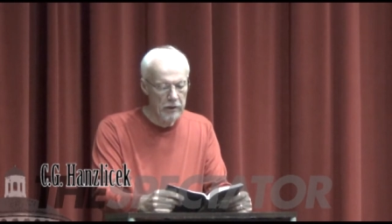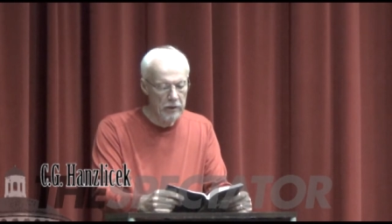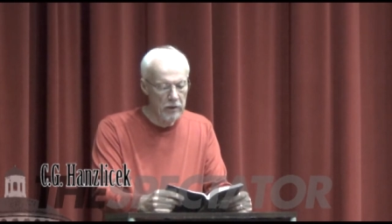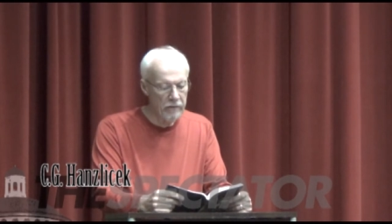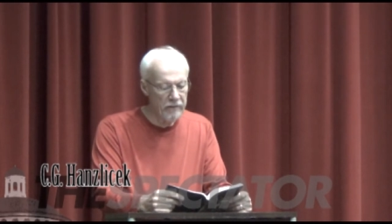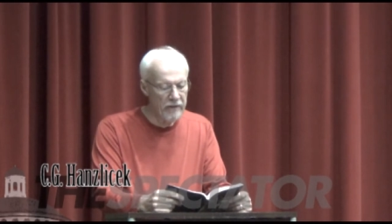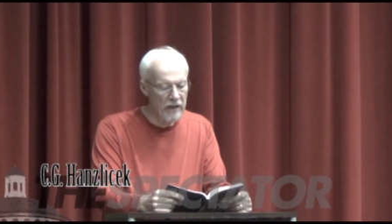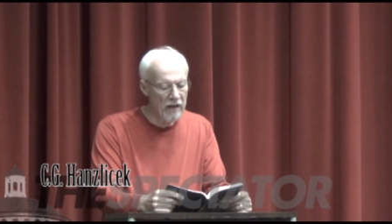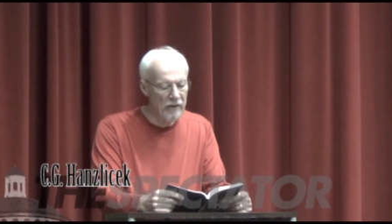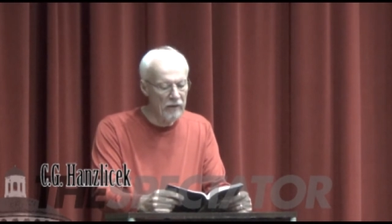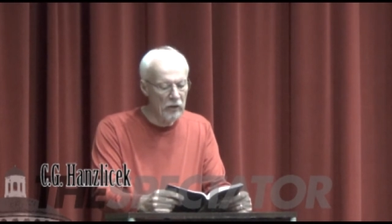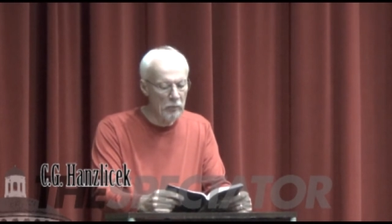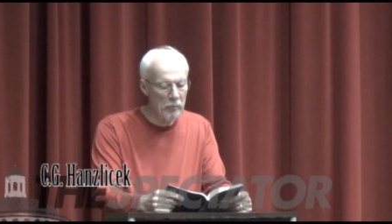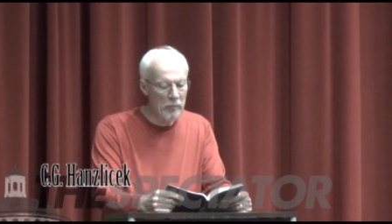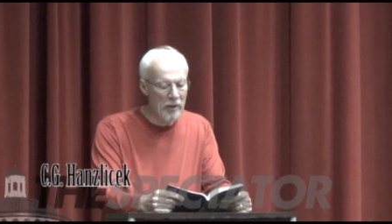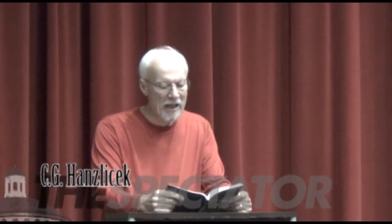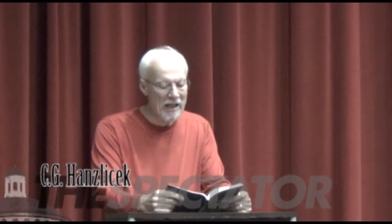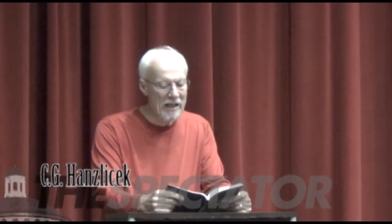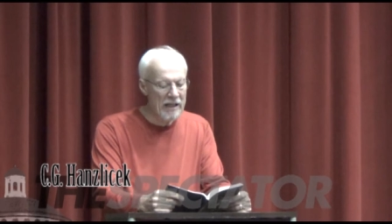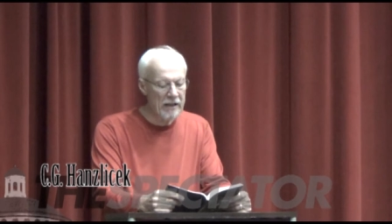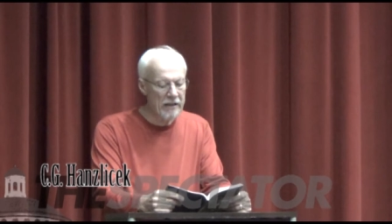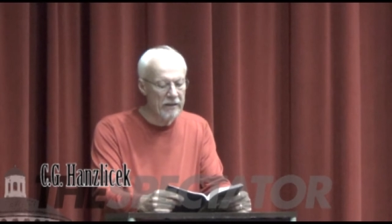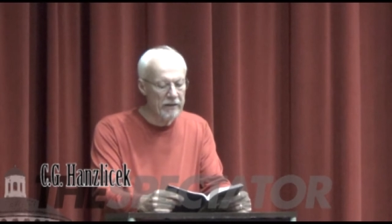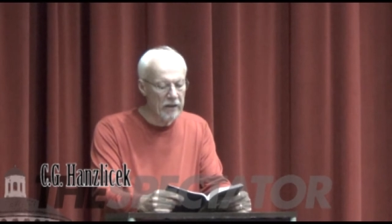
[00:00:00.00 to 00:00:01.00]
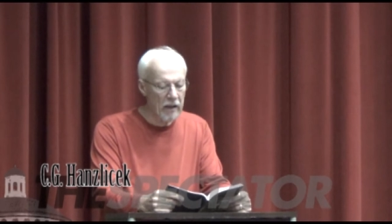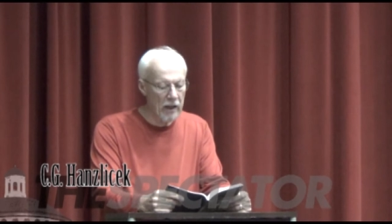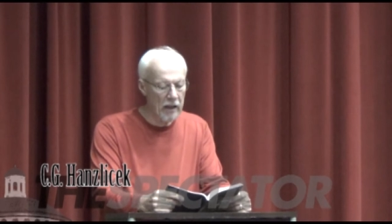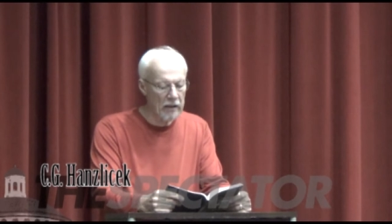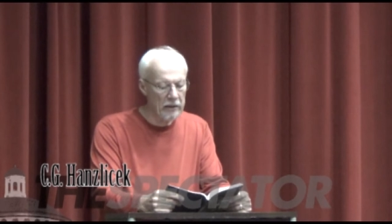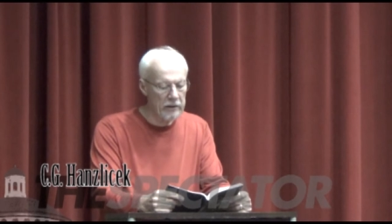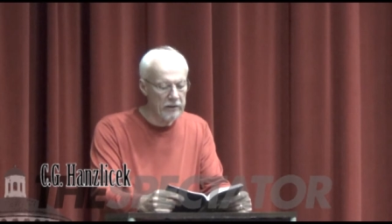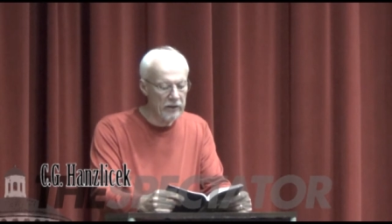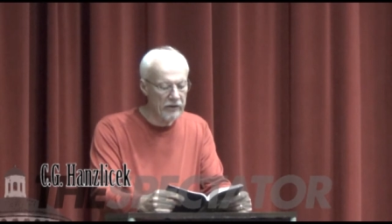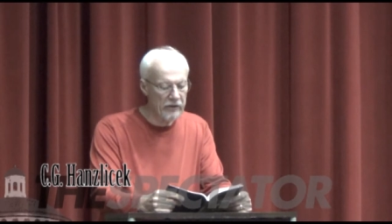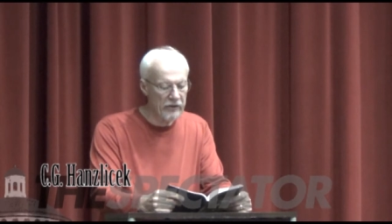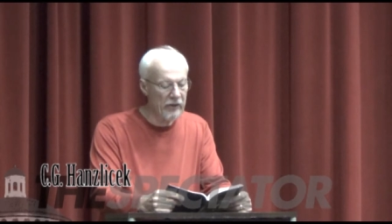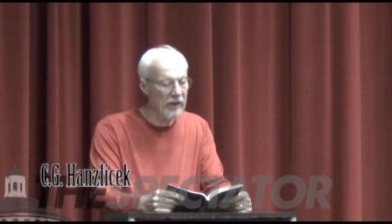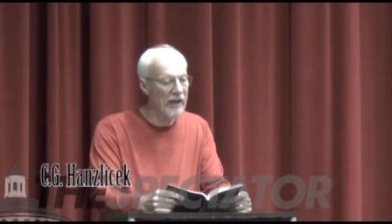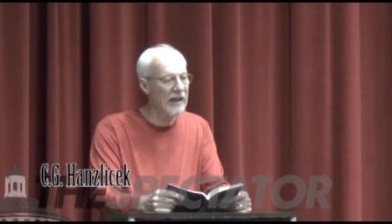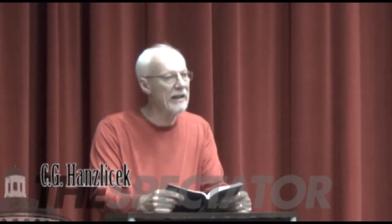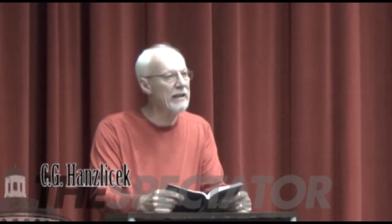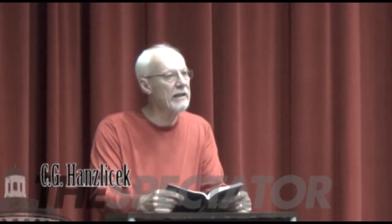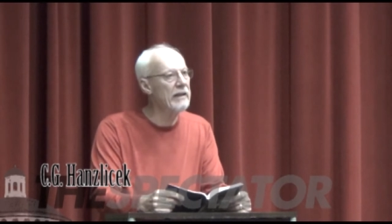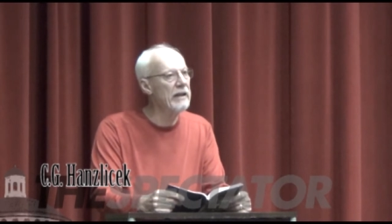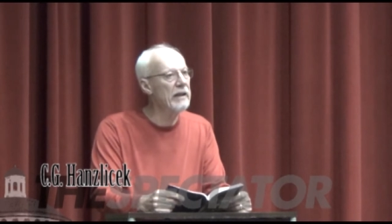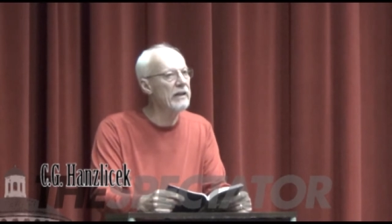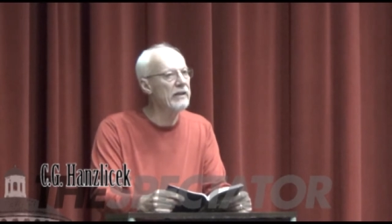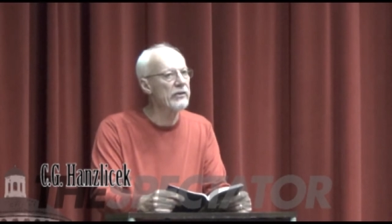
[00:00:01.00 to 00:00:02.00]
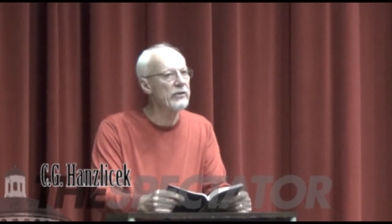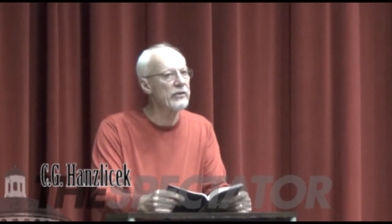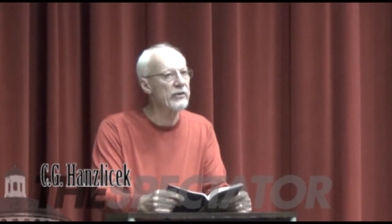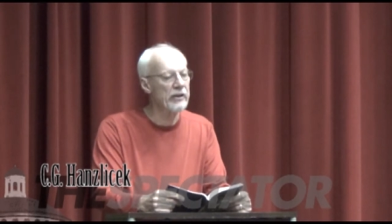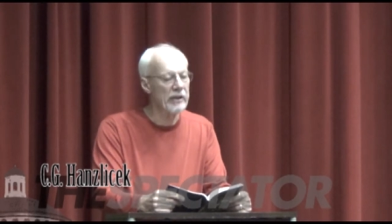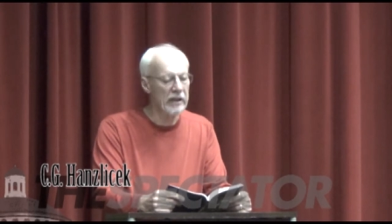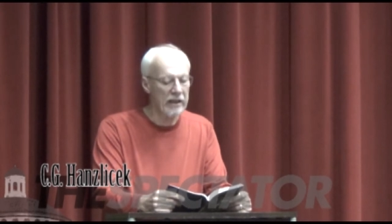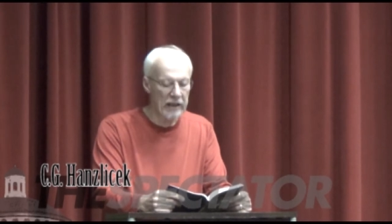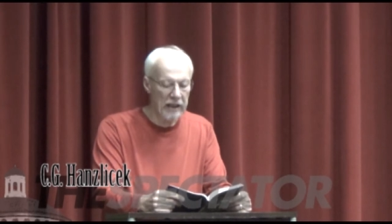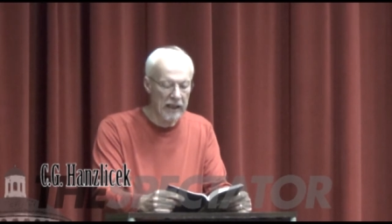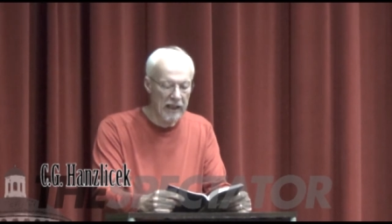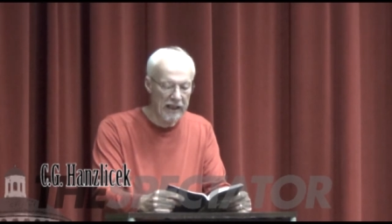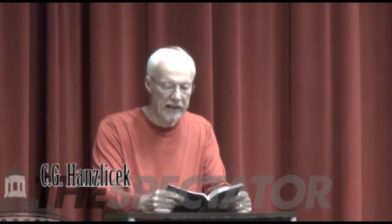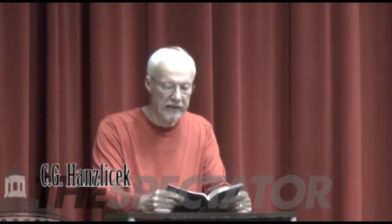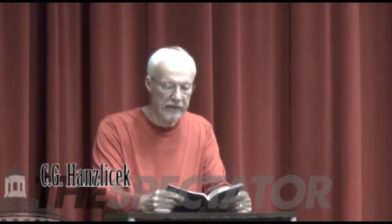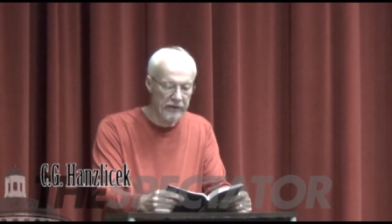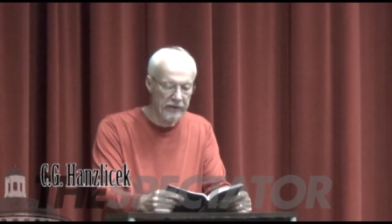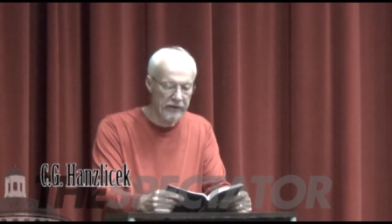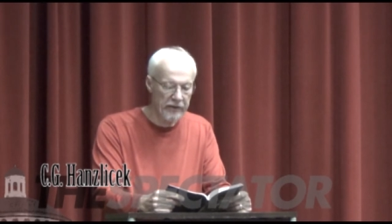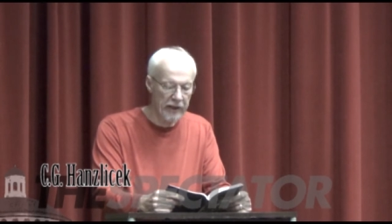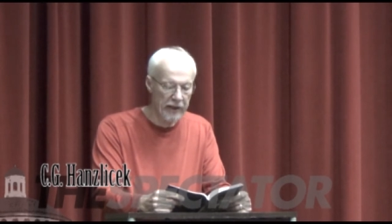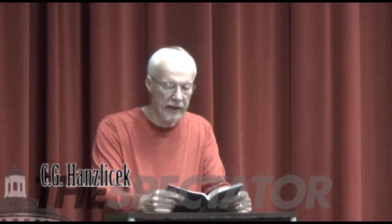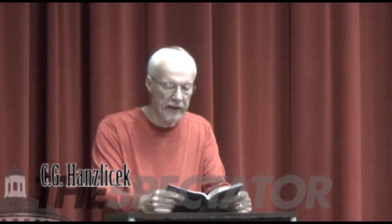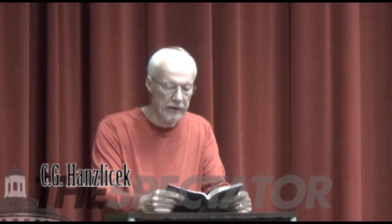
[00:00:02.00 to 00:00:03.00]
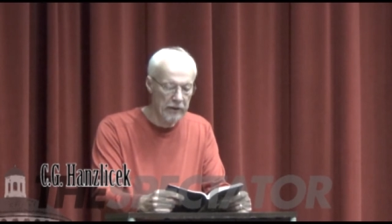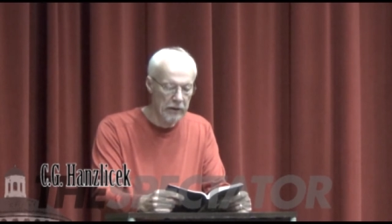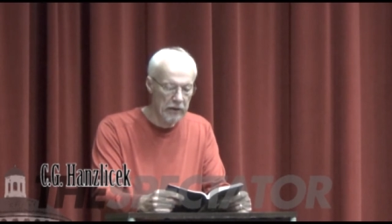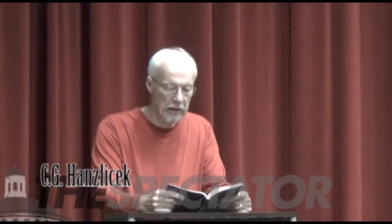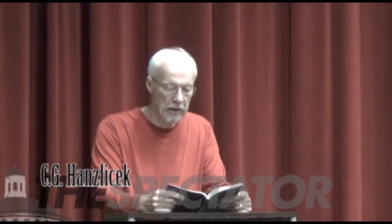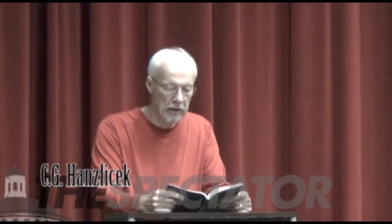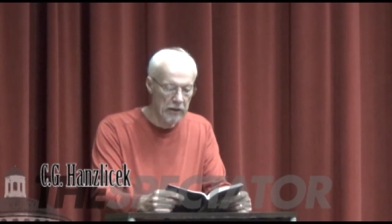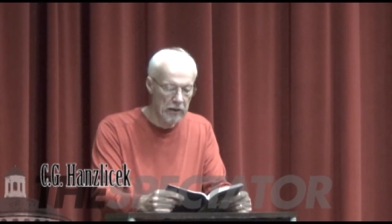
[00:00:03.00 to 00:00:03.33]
You've never been in darkness like this, the guide said.